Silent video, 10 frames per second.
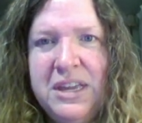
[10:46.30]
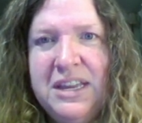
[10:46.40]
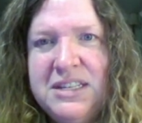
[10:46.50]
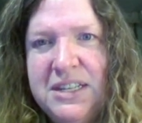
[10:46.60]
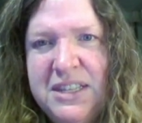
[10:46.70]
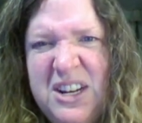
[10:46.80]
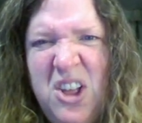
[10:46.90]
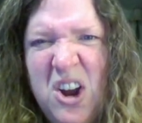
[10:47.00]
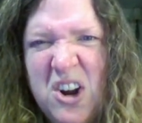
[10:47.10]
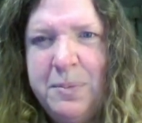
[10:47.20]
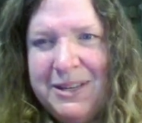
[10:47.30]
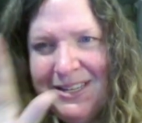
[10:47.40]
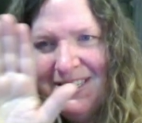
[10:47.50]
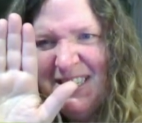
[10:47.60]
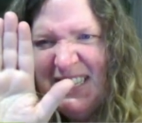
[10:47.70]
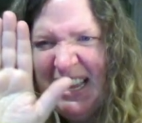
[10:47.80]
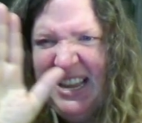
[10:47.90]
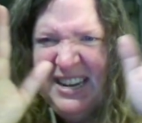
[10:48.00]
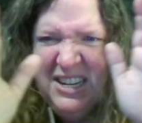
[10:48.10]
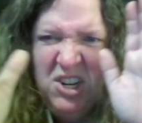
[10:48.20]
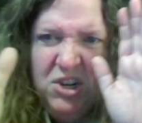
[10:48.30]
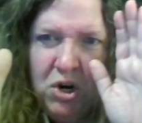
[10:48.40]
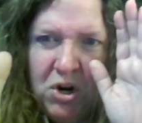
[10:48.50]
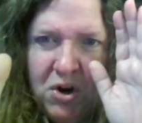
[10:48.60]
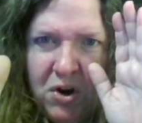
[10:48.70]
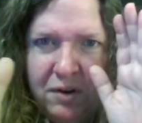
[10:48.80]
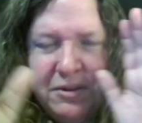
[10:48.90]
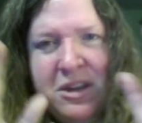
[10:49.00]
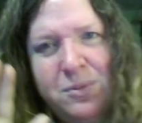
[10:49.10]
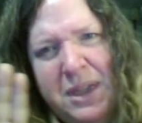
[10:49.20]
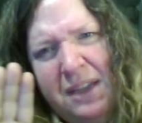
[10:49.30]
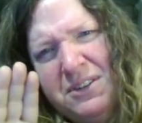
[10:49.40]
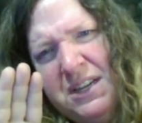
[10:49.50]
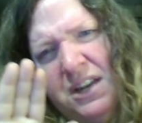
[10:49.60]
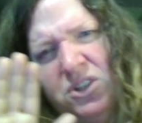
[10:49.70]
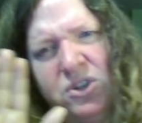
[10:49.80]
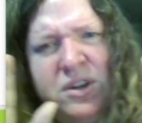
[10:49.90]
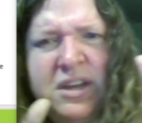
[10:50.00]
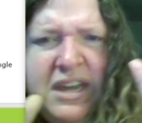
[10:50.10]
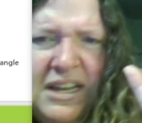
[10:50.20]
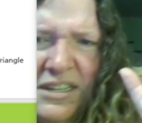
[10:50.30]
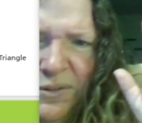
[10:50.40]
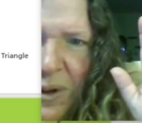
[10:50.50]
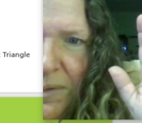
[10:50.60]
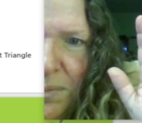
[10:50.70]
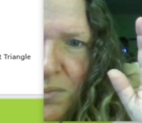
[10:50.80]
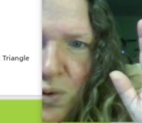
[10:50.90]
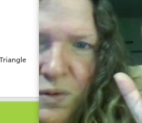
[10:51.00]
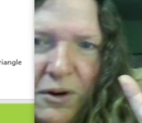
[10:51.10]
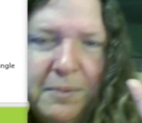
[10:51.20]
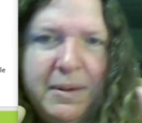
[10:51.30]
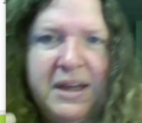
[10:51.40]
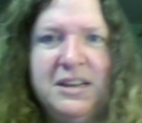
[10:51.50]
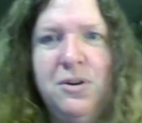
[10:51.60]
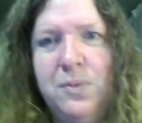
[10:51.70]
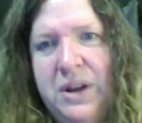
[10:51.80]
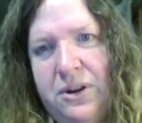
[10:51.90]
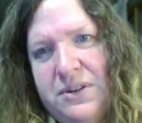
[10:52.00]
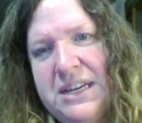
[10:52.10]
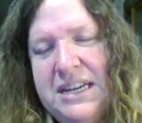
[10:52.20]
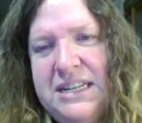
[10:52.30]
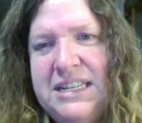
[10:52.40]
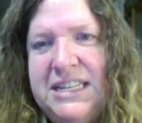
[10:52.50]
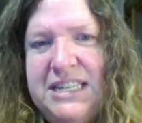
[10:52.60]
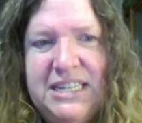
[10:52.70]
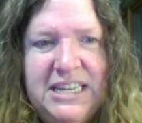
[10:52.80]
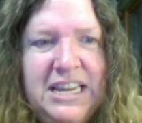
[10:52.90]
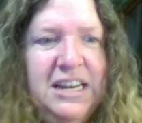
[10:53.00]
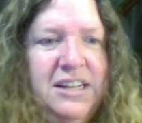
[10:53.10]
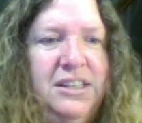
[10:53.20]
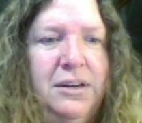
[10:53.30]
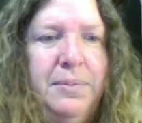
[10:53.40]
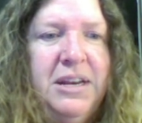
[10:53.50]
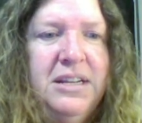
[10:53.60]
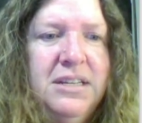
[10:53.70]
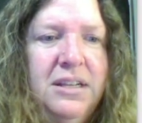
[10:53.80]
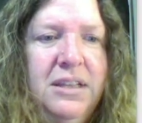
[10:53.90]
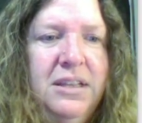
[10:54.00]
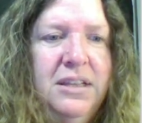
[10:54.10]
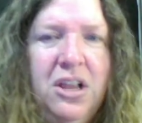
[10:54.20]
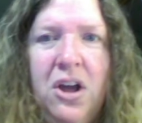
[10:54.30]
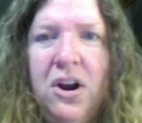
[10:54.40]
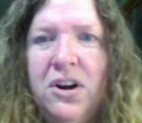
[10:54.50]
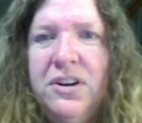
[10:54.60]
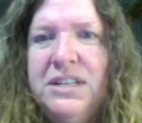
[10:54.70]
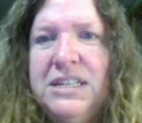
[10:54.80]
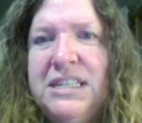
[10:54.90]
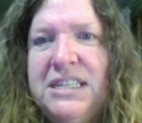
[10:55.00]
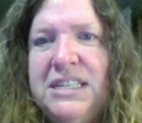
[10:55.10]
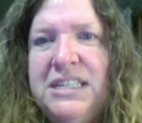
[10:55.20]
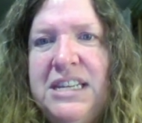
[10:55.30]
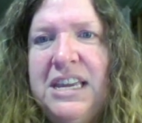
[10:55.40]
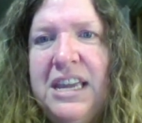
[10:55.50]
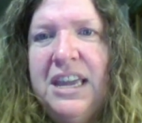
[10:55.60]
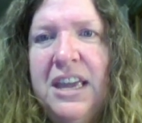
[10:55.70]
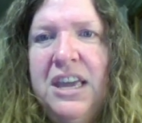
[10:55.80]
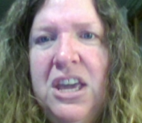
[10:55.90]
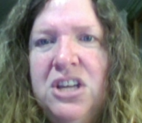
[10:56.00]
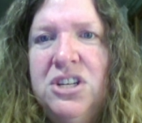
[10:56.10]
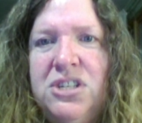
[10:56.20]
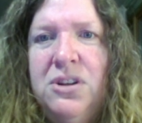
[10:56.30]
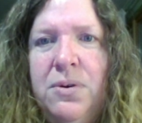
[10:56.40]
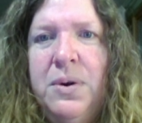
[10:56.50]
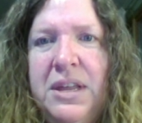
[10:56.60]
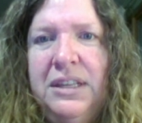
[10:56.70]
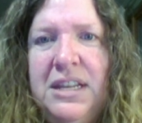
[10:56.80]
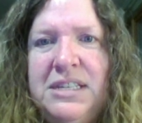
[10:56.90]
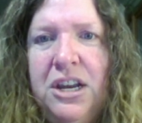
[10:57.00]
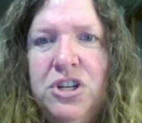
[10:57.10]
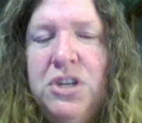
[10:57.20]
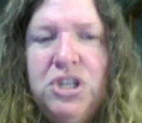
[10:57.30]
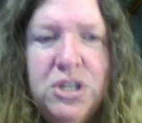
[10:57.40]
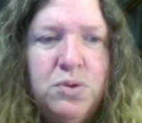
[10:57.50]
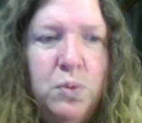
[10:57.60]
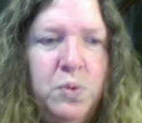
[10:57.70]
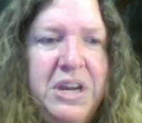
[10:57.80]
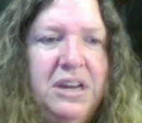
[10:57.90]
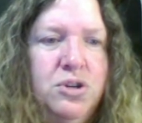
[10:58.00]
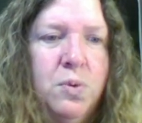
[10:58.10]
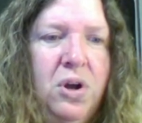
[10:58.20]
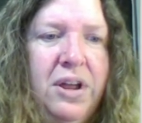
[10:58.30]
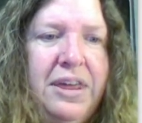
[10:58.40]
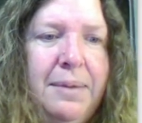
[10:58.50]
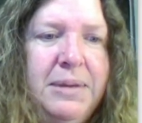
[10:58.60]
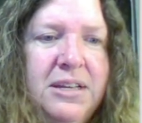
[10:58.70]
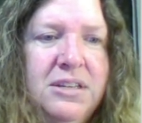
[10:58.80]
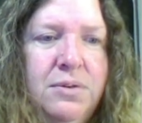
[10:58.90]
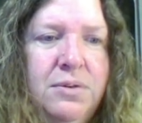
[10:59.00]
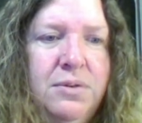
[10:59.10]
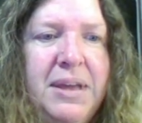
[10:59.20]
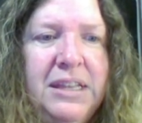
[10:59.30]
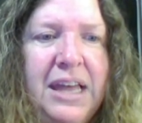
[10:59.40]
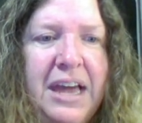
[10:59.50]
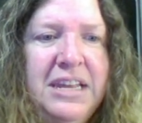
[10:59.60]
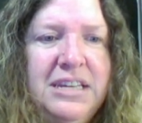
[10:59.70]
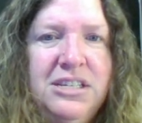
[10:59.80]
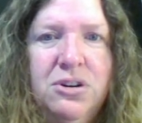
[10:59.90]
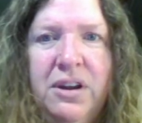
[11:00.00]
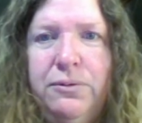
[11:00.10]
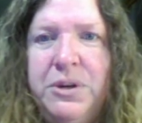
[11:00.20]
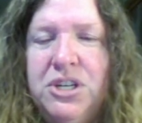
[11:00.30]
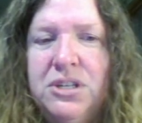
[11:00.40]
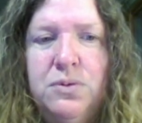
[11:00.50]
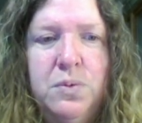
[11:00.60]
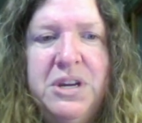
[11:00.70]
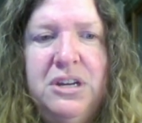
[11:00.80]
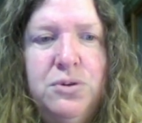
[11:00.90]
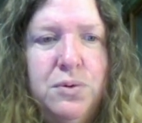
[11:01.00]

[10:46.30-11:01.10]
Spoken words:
Now, it's a little hard because it's on a curve. We have to kind of look as if we have to move our body around to see it a little bit. It's a little hard to see. So let's actually just redraw that because it would be a lot easier if we just